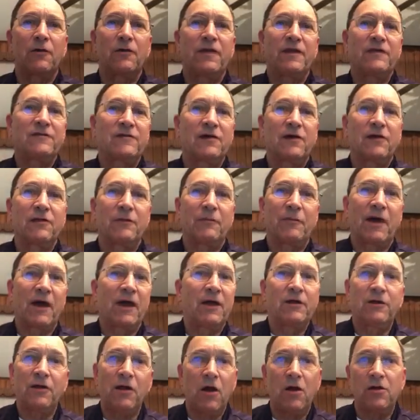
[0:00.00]
or they tell the
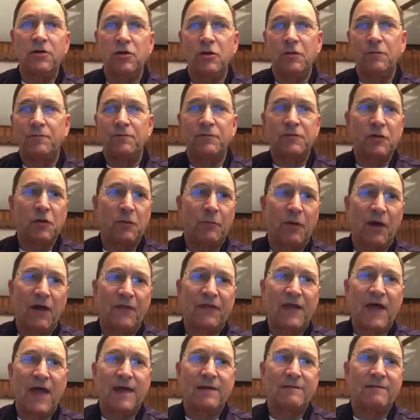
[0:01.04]
buyer, no, you
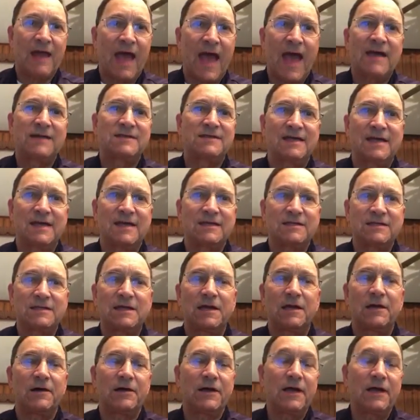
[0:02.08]
bought that as is,